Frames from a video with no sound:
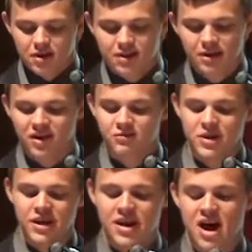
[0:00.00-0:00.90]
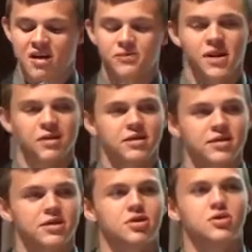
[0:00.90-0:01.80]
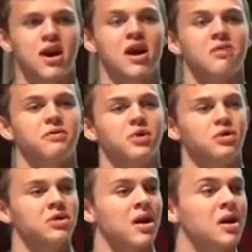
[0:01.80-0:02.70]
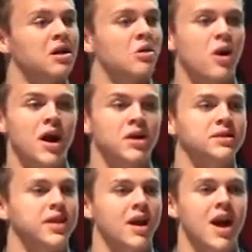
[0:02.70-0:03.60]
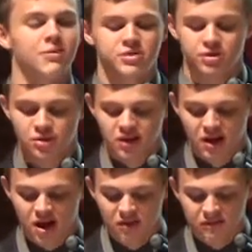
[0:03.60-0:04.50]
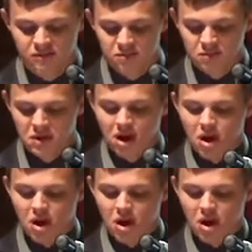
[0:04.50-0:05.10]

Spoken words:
to give me the confidence to try out for the choirs that I absolutely love,